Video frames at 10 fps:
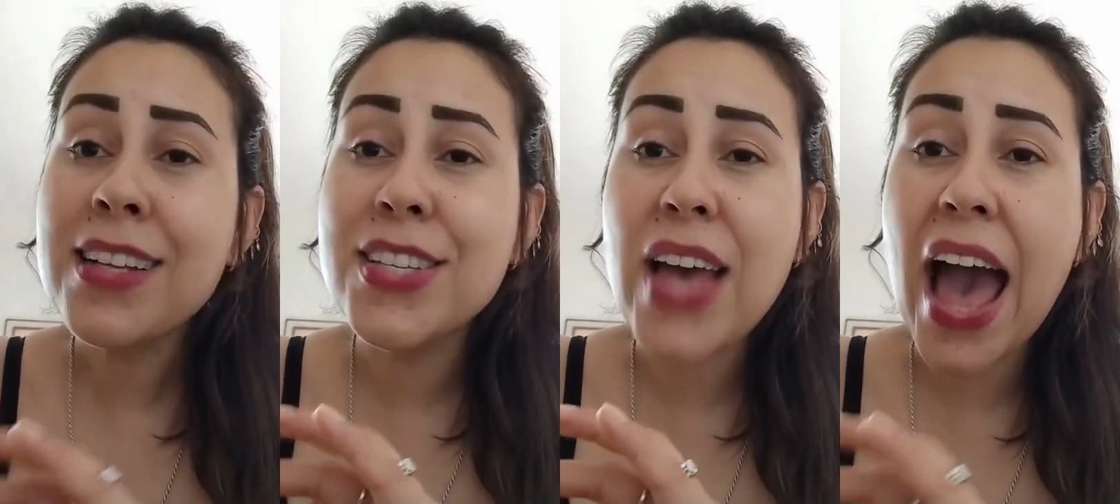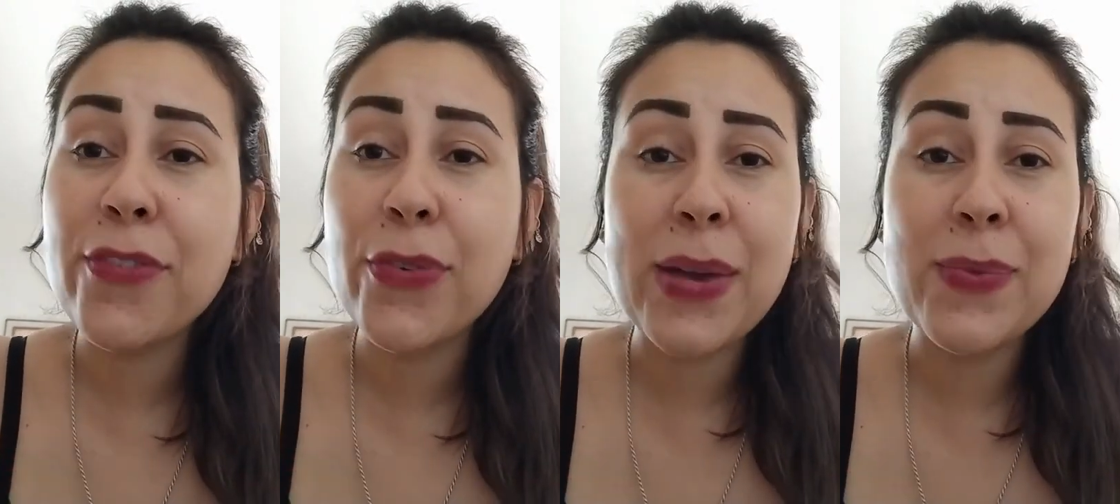to
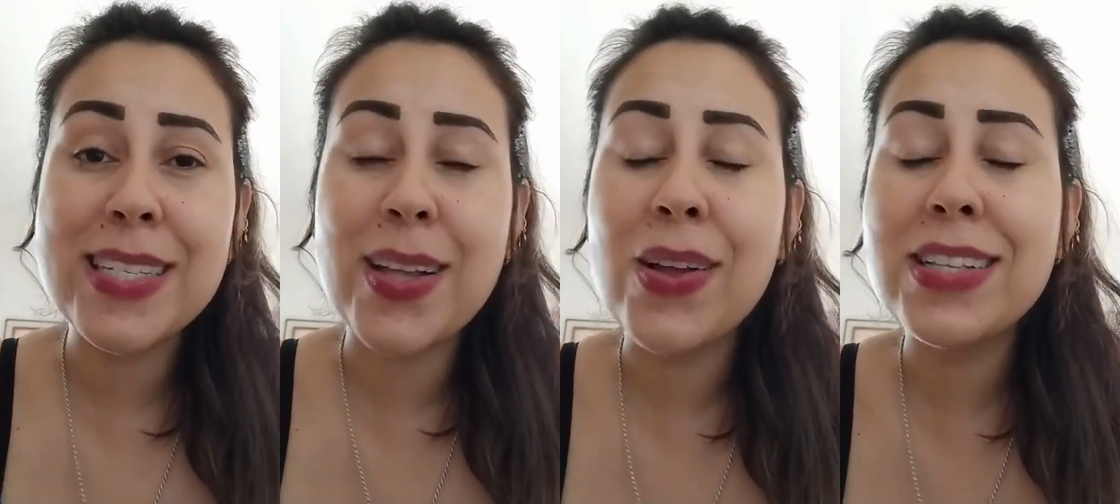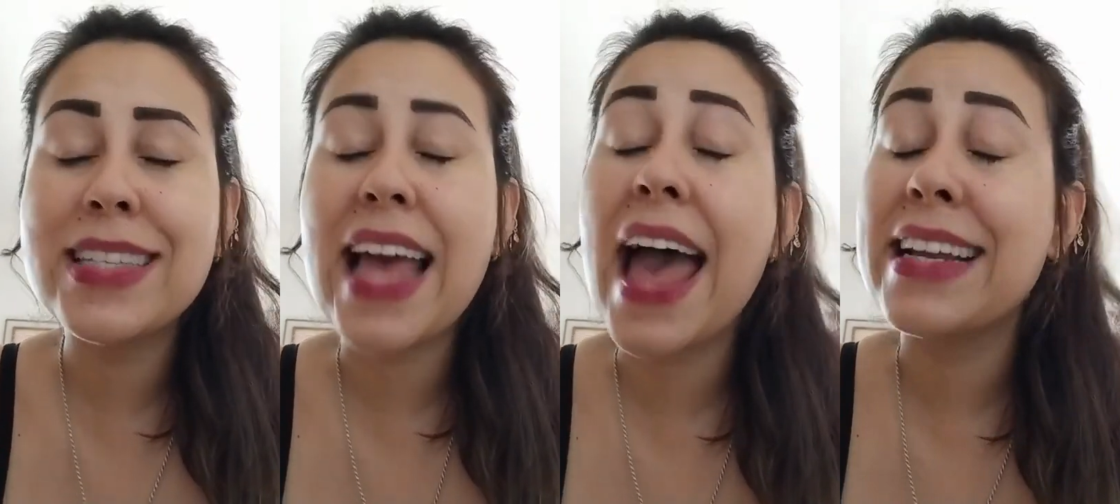have great
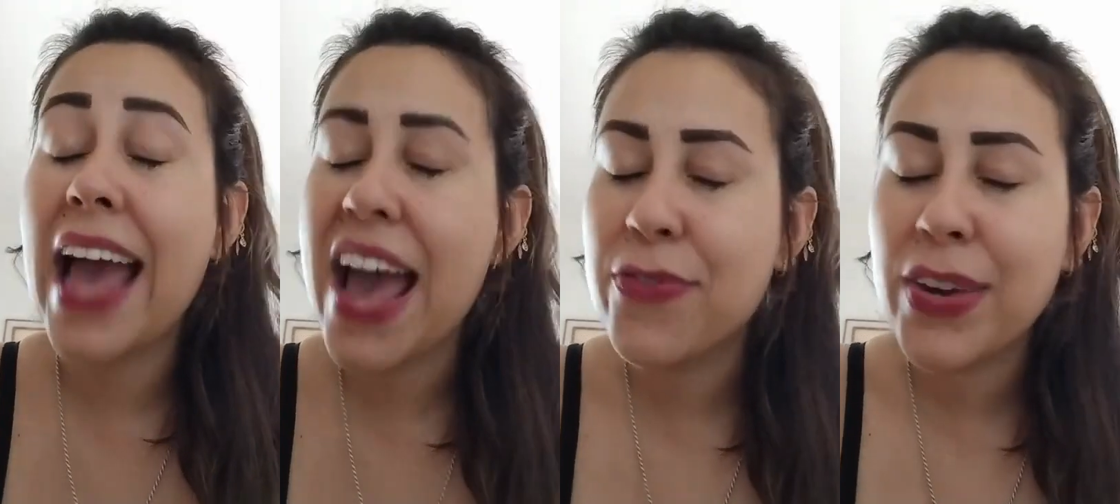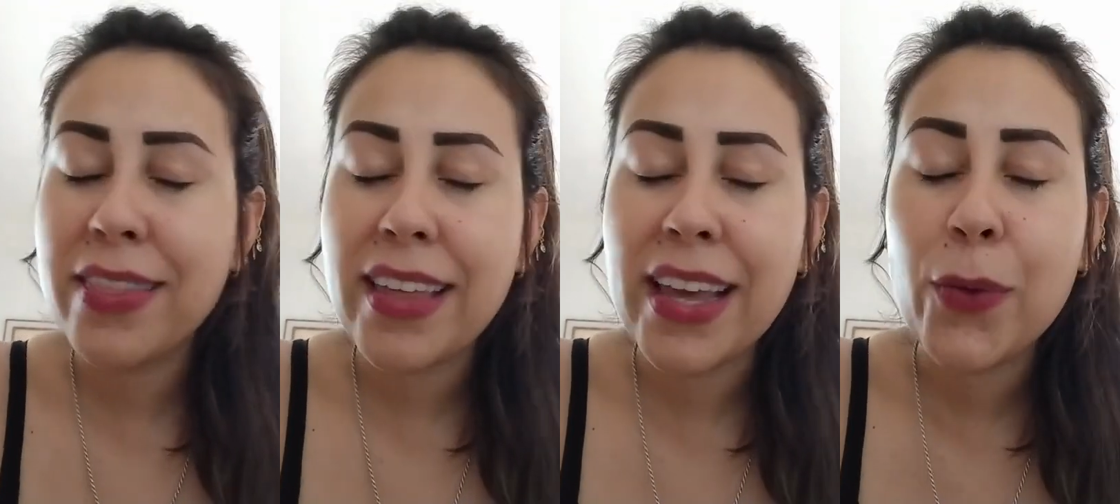results, and
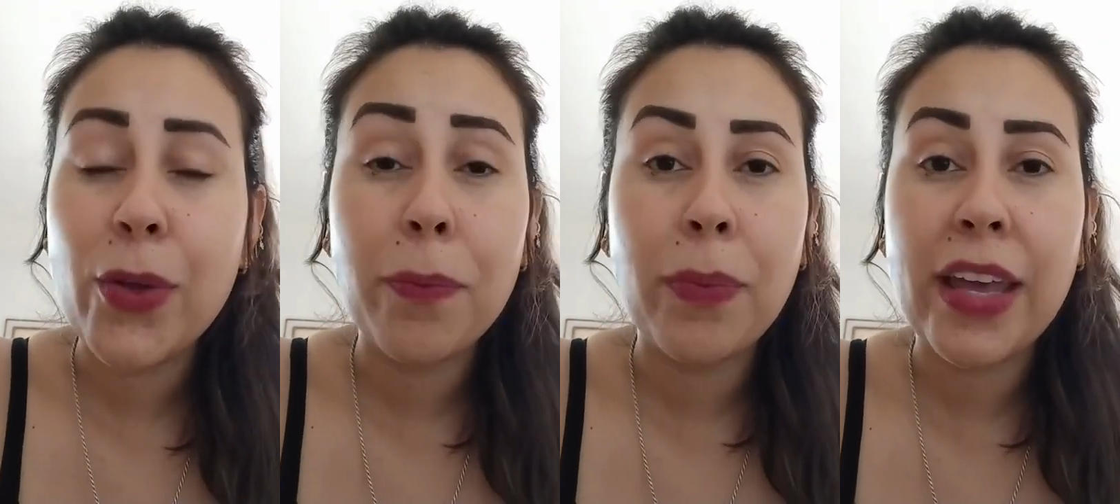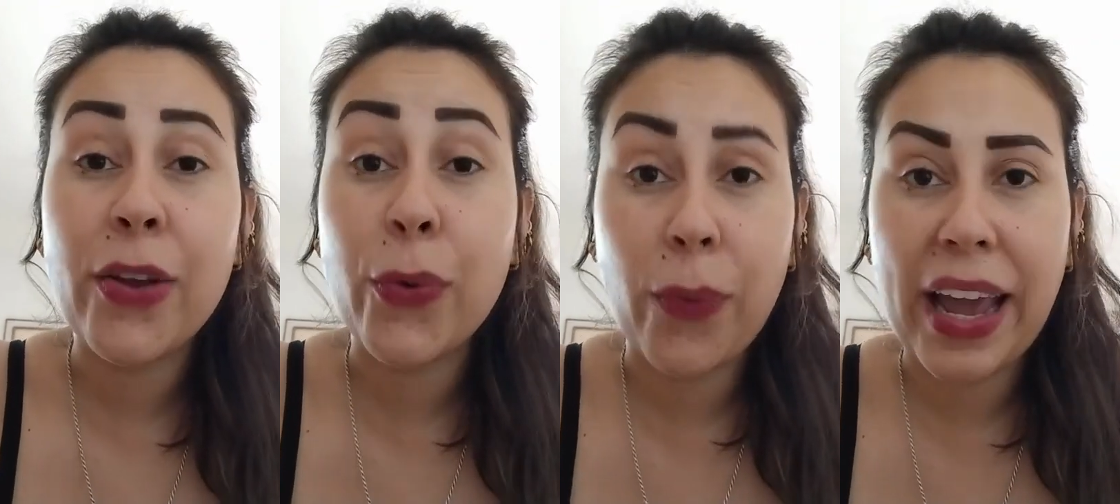everything will be
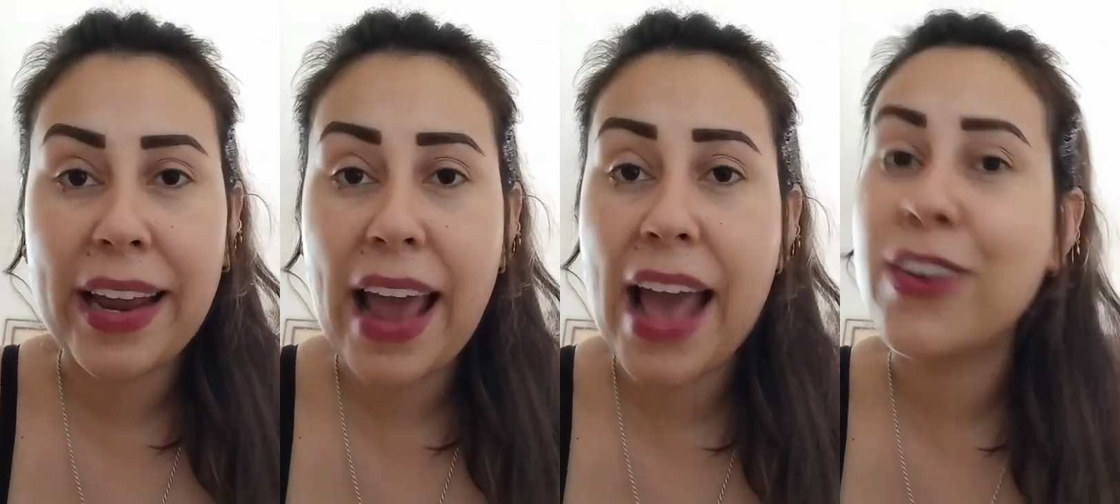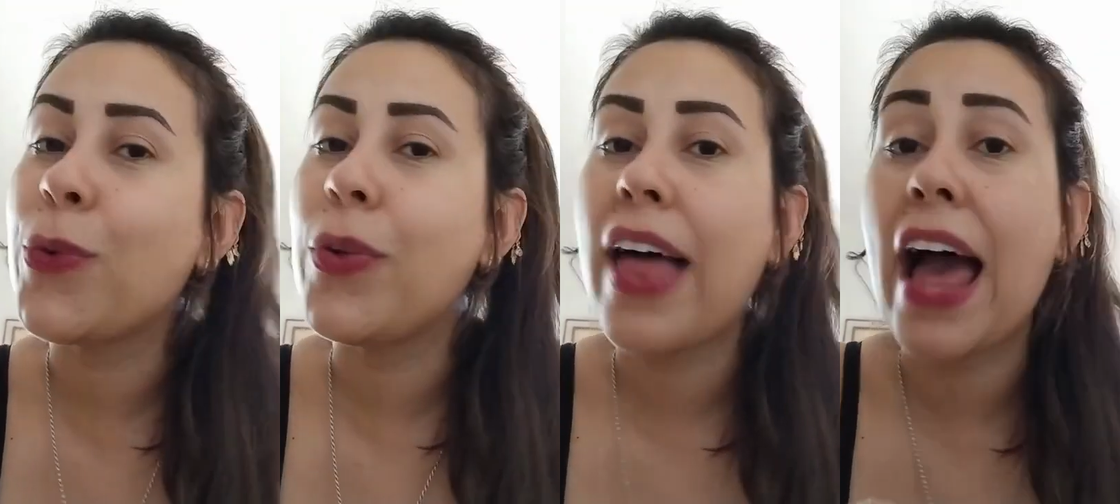great and you
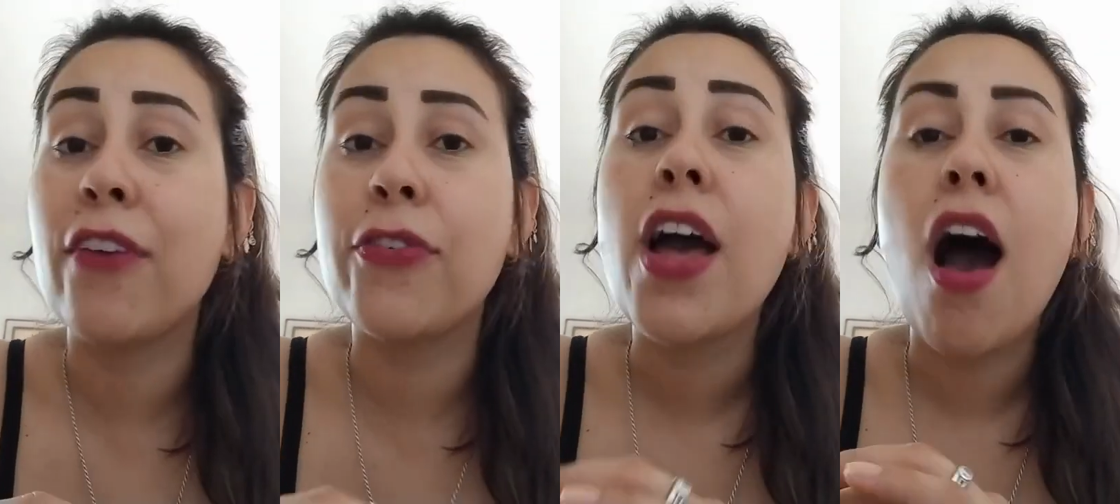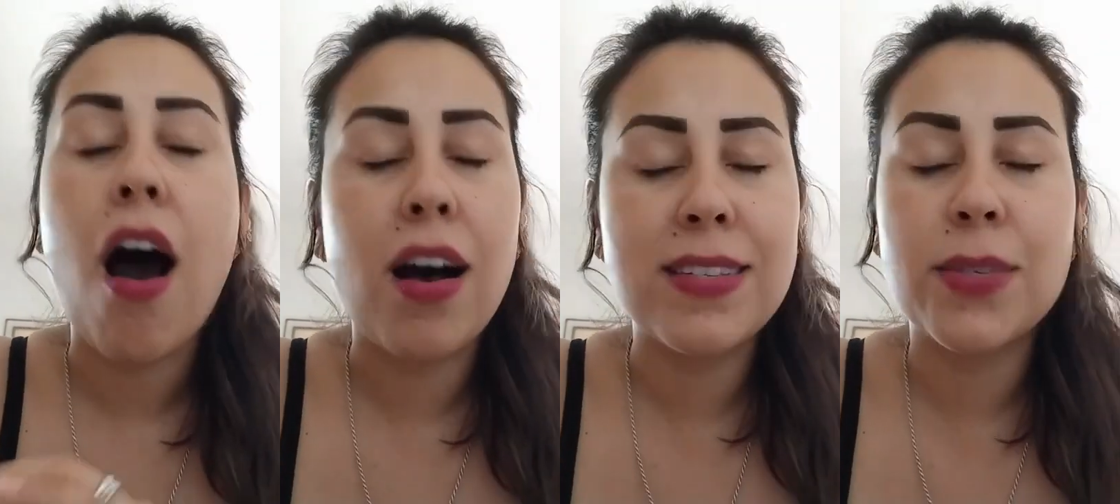will have
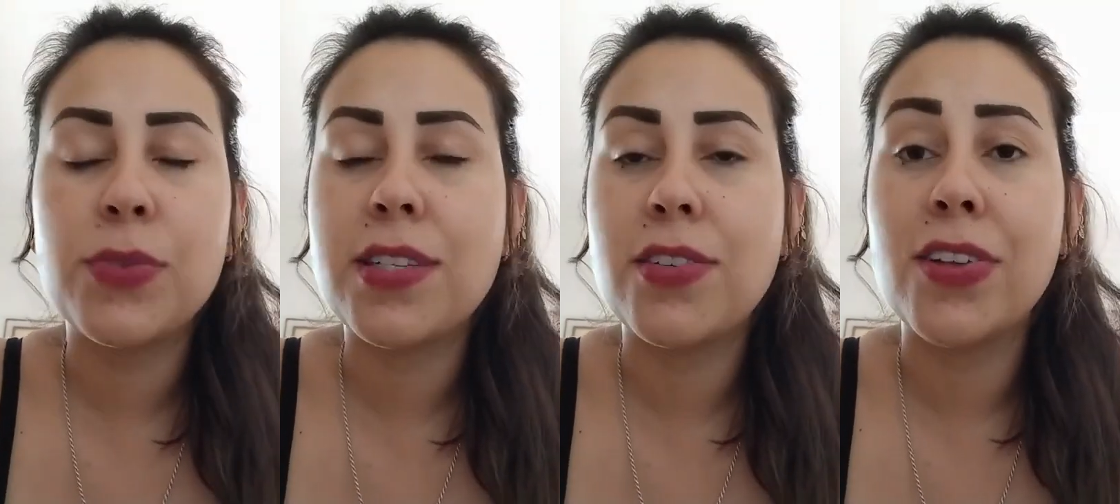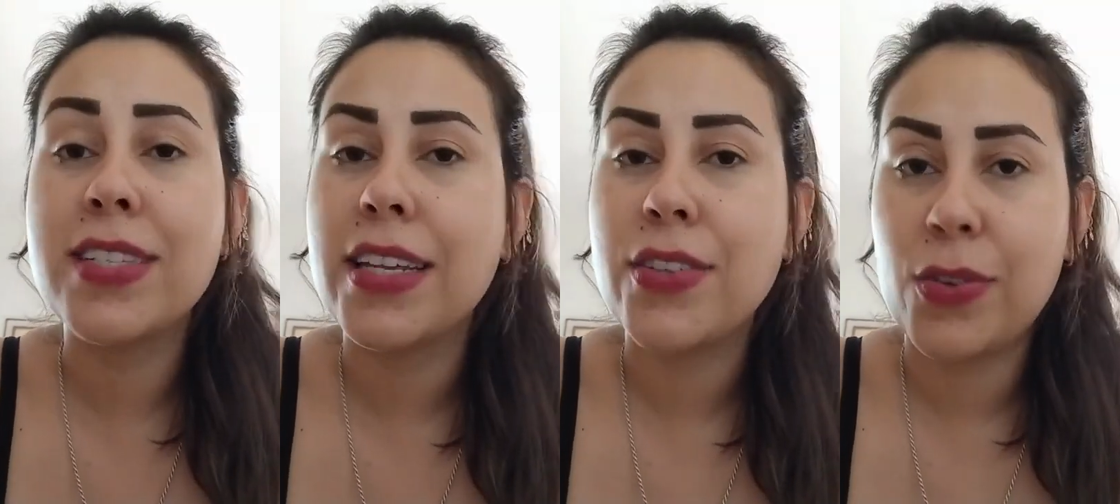awesome
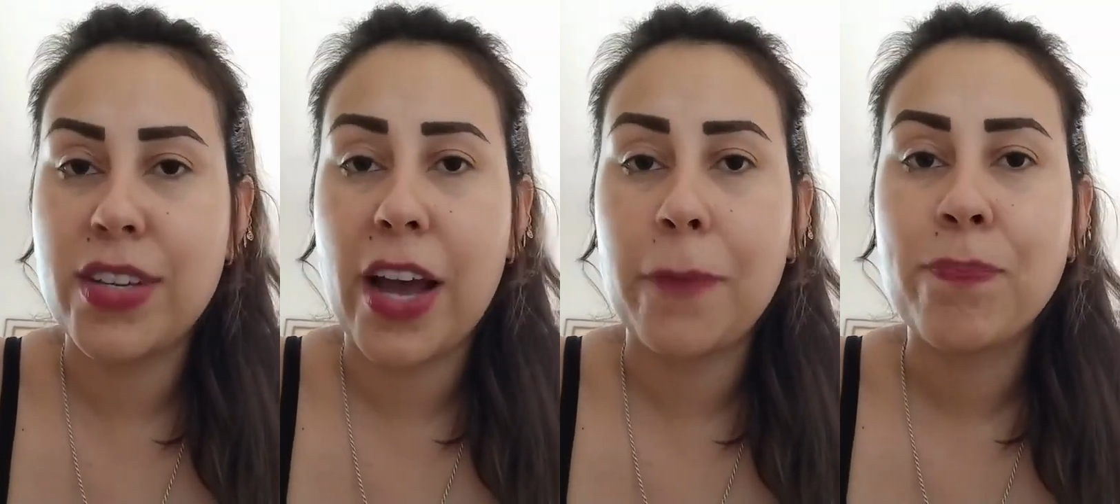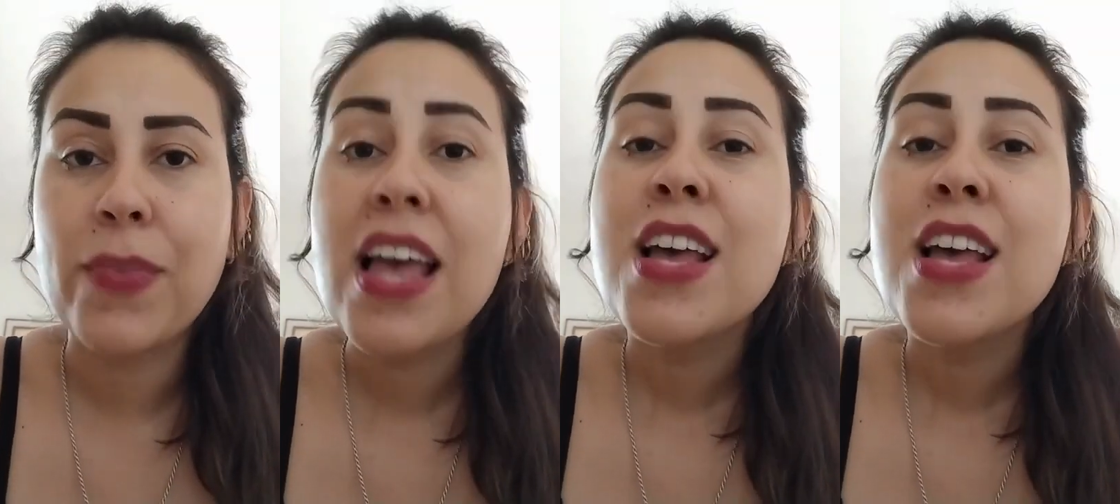results in no time.